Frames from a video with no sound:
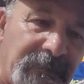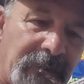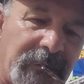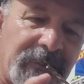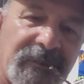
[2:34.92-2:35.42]

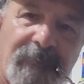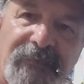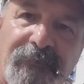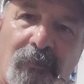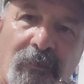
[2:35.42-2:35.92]
like I said
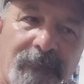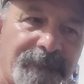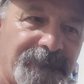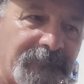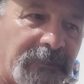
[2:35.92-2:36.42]
before,
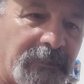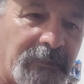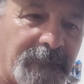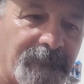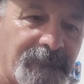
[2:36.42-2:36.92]

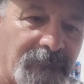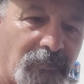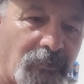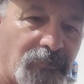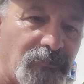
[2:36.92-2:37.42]

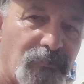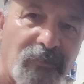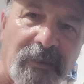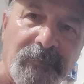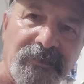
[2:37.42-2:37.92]
all you
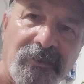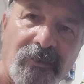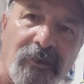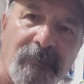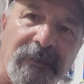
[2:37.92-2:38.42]
newcomers to the
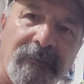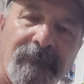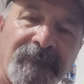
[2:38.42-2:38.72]
hobby,